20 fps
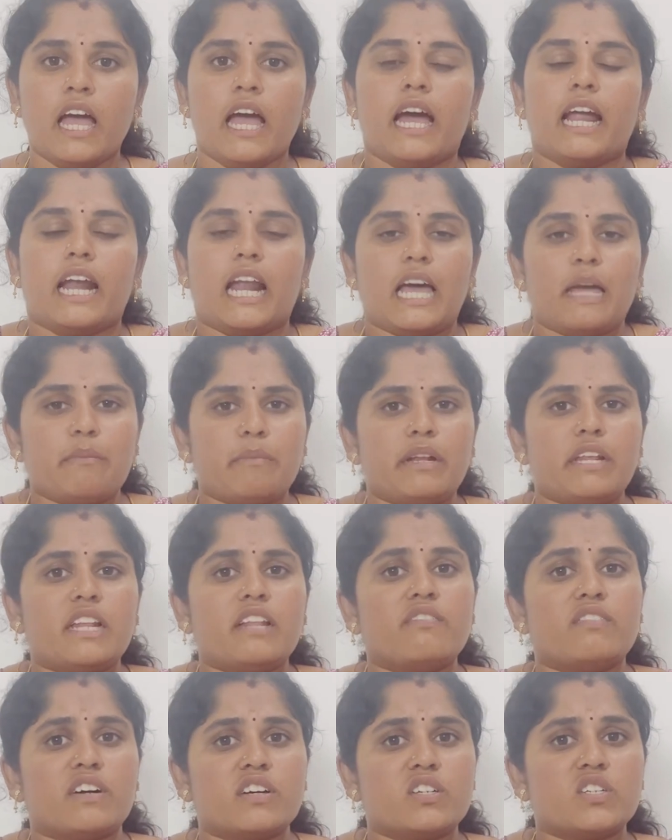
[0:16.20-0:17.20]
Library
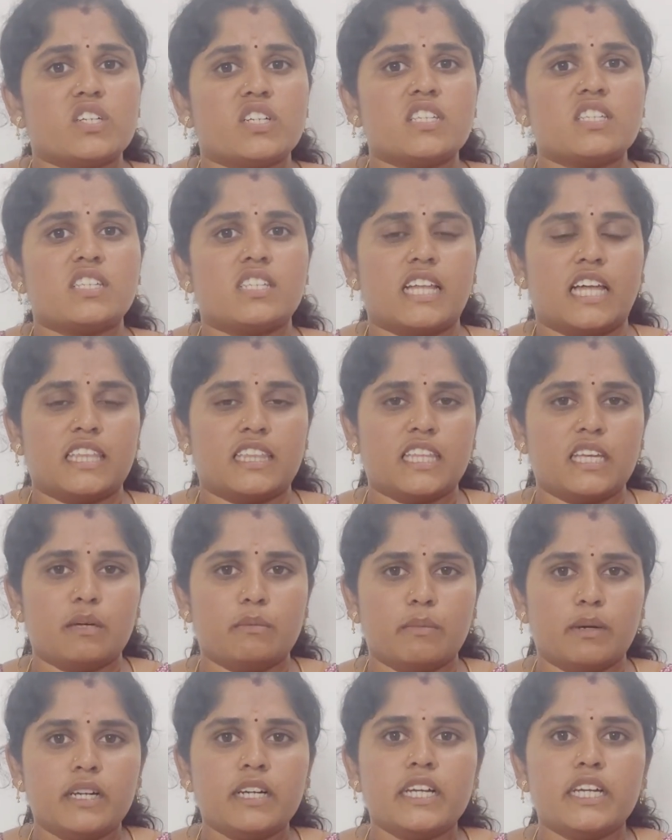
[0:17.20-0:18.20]
function is nothing
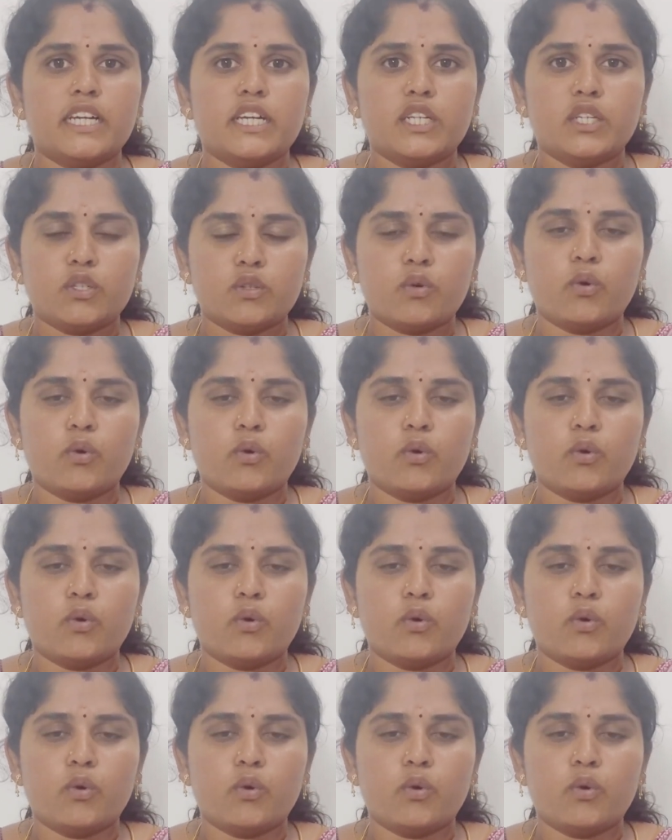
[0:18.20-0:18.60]
but it